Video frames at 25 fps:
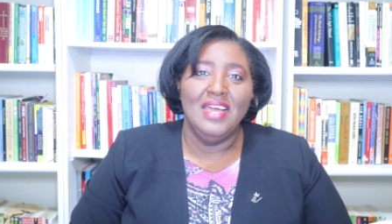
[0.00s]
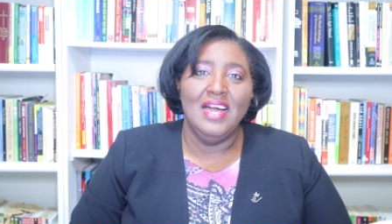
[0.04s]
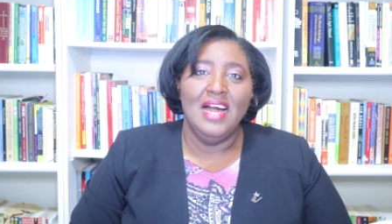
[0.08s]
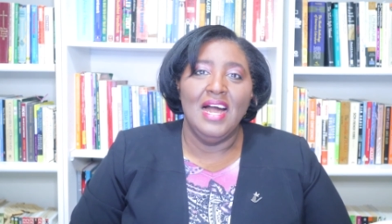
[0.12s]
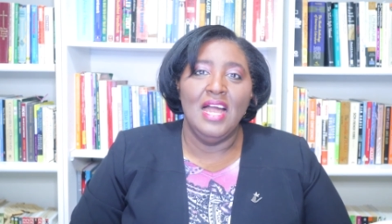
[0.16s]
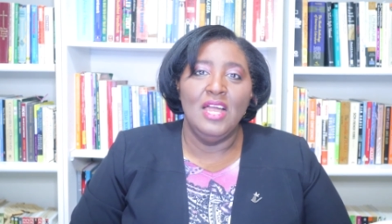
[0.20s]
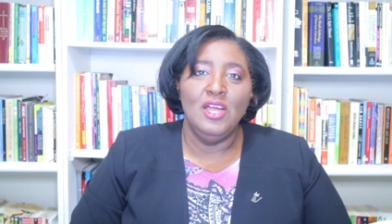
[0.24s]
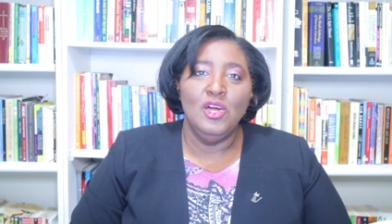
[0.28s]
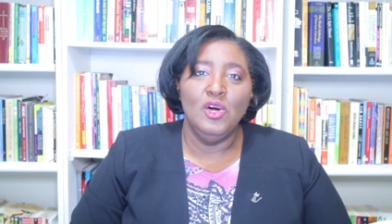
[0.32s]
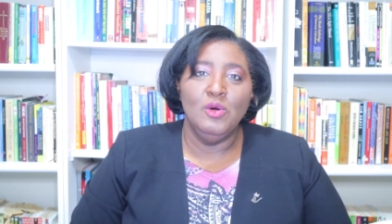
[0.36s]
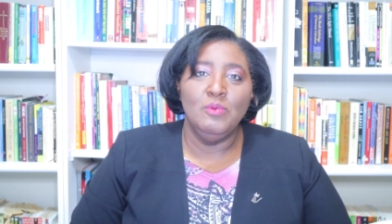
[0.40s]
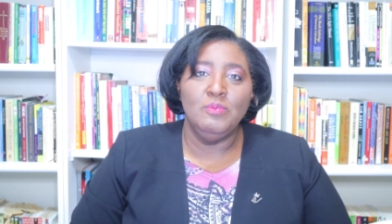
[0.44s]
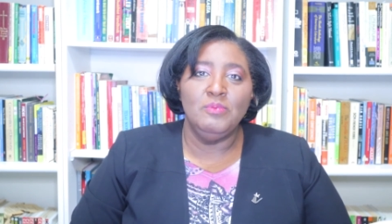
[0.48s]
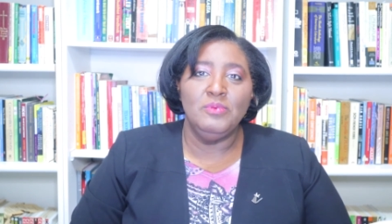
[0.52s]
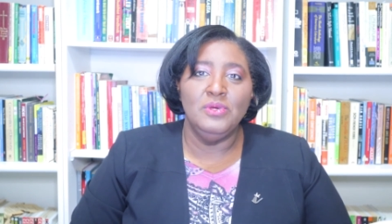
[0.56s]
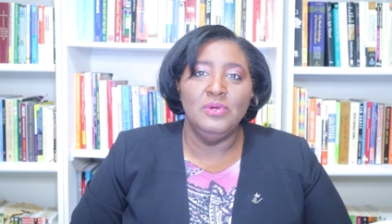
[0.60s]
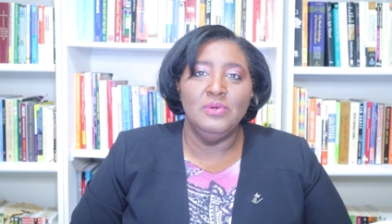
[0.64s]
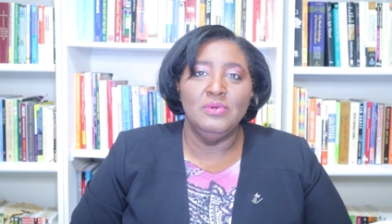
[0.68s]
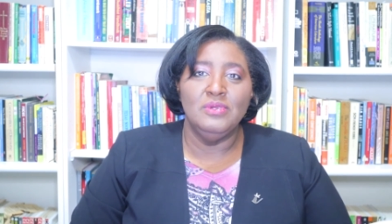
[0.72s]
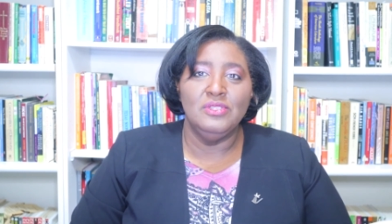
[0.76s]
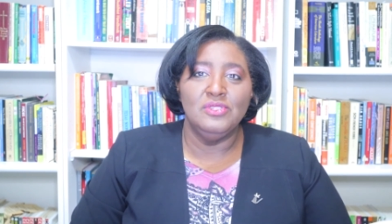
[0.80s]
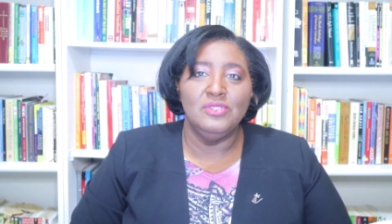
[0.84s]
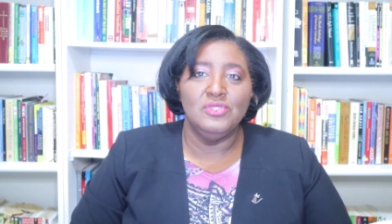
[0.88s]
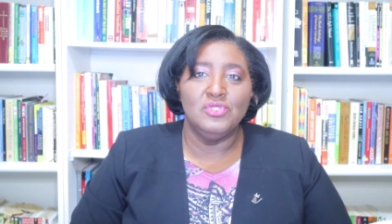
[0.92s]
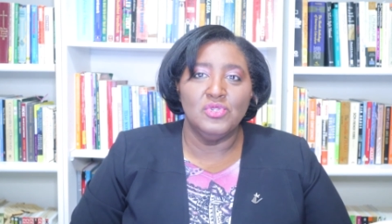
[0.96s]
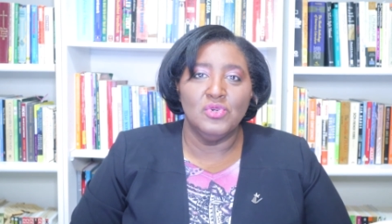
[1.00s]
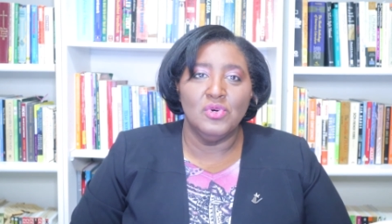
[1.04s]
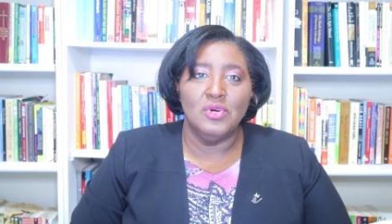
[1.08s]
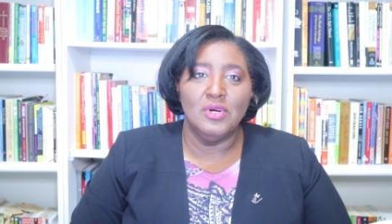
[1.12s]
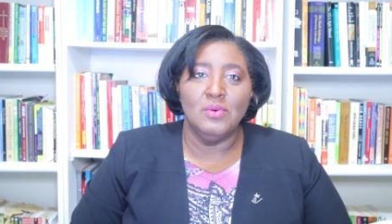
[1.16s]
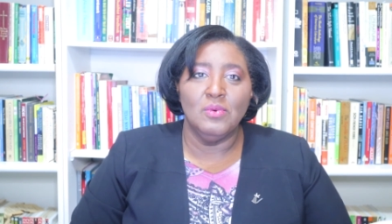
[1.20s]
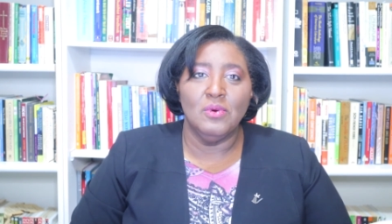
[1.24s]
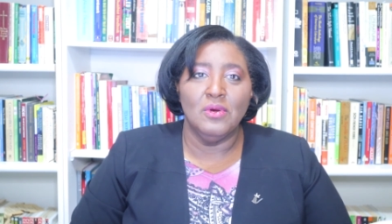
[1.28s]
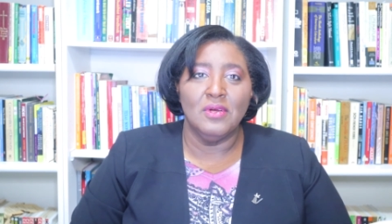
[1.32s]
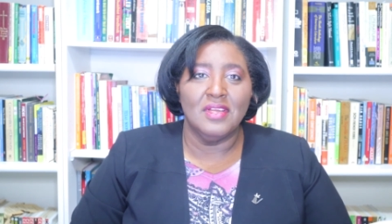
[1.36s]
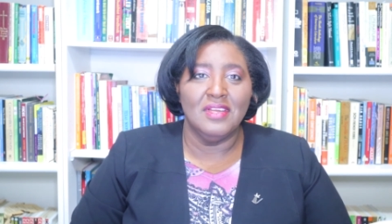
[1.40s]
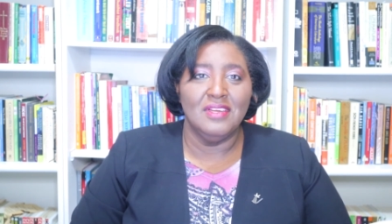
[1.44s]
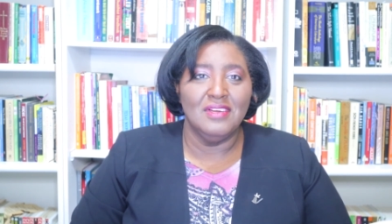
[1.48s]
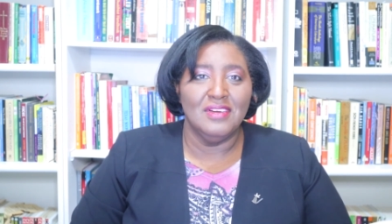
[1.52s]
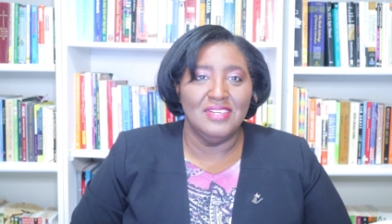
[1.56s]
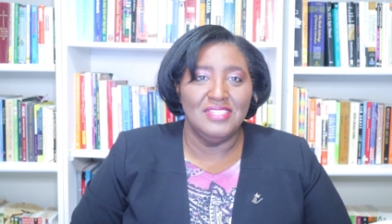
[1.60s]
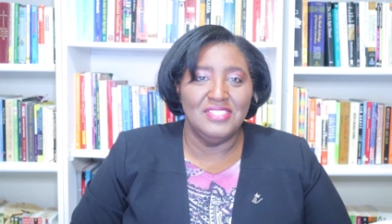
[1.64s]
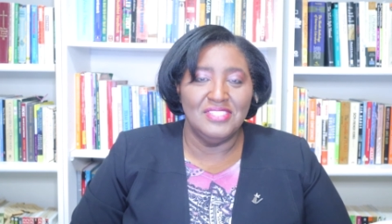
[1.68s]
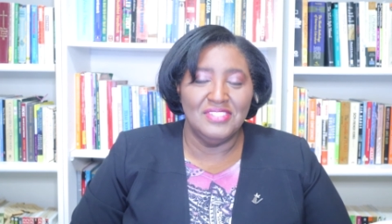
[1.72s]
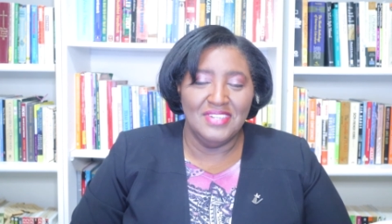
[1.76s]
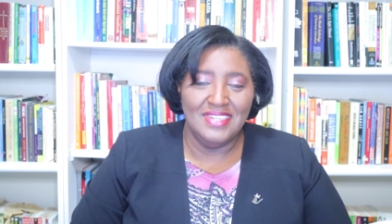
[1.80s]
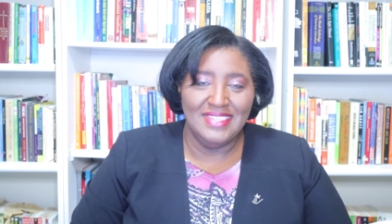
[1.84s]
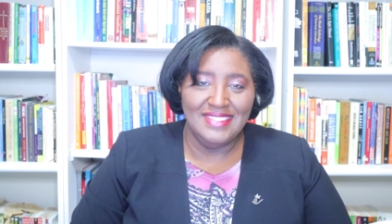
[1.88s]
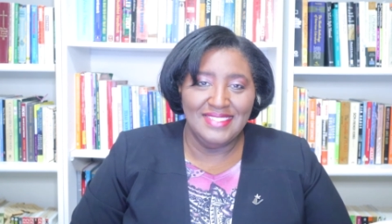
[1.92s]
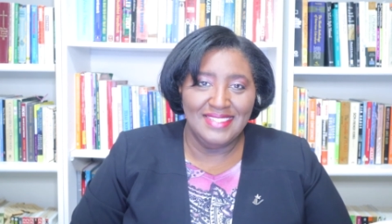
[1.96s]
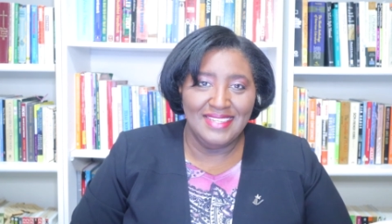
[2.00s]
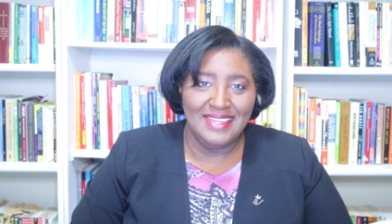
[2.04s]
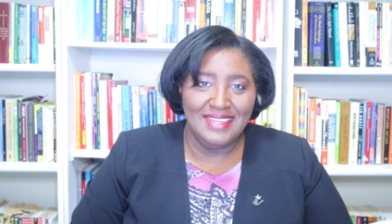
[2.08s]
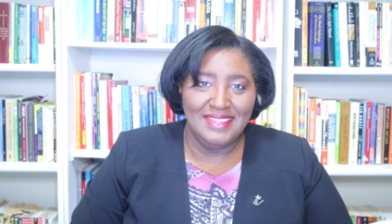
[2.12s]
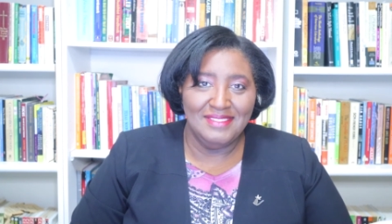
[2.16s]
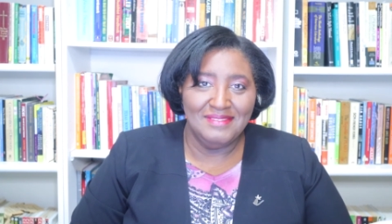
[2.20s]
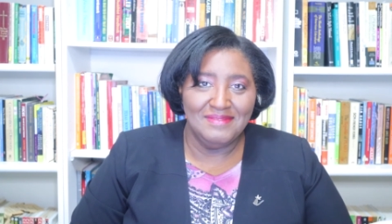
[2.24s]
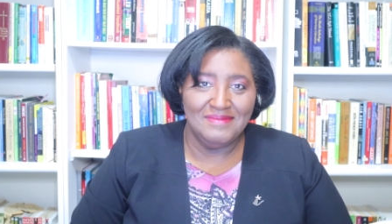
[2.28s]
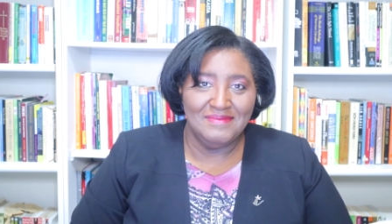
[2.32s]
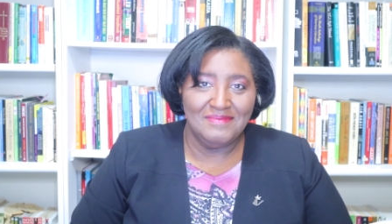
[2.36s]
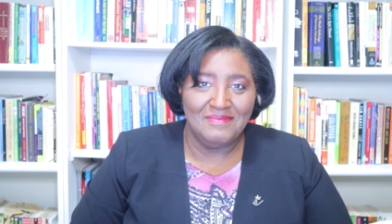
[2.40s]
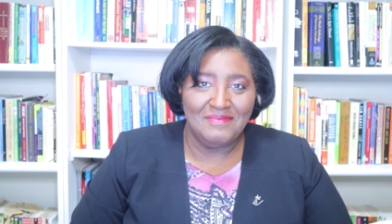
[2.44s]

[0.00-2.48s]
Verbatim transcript: I hope you enjoy working on your essay.